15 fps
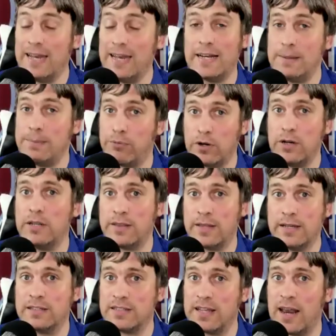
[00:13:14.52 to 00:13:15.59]
brilliant they
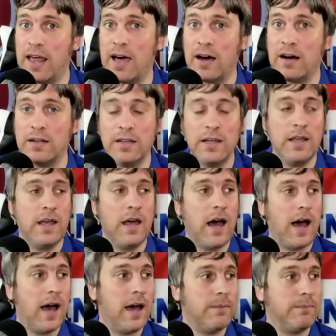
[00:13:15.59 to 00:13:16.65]
still are,
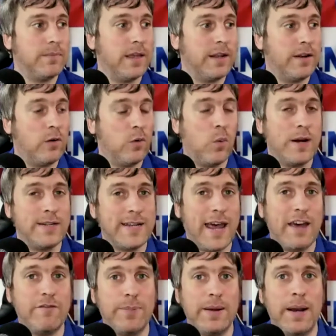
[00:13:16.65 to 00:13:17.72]
and always
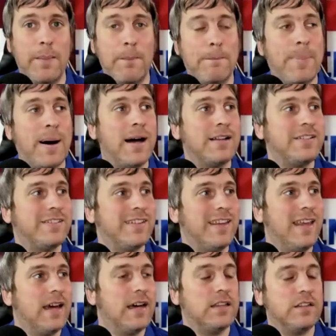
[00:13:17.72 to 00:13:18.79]
have been. But
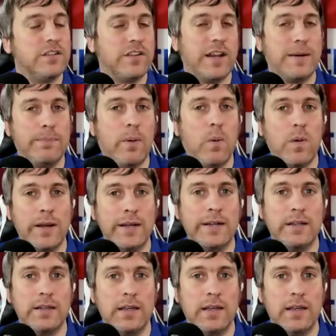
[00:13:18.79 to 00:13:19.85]
at the same point,
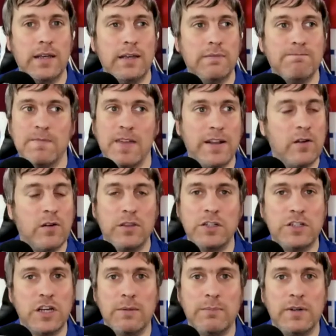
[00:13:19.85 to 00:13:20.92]
they're not the
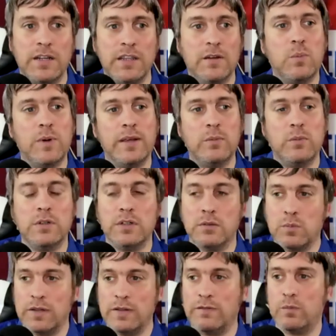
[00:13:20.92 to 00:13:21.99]
Germany that
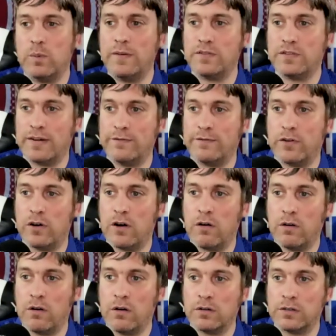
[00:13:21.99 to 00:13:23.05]
we've seen for a long,
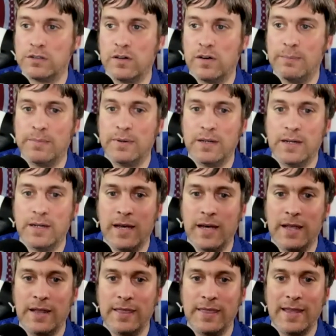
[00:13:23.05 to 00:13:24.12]
long time,
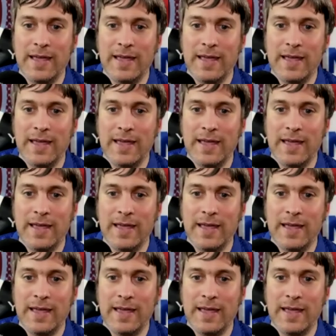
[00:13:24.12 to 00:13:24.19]
and that